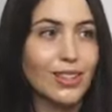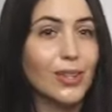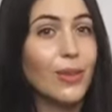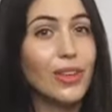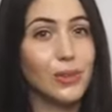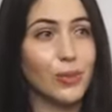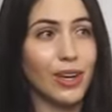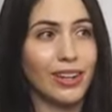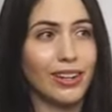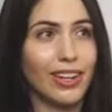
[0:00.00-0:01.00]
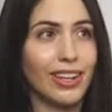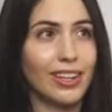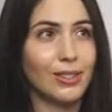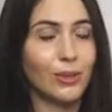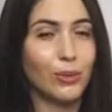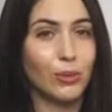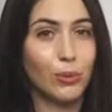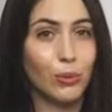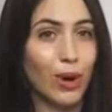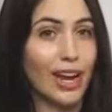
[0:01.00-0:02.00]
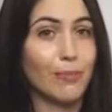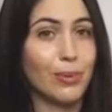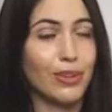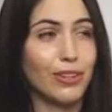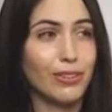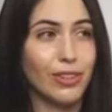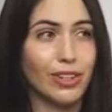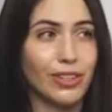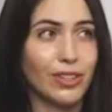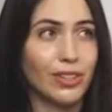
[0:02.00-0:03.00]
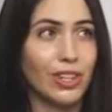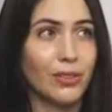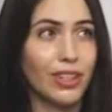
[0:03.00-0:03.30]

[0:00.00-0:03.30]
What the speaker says: So this one is ripe for using the chain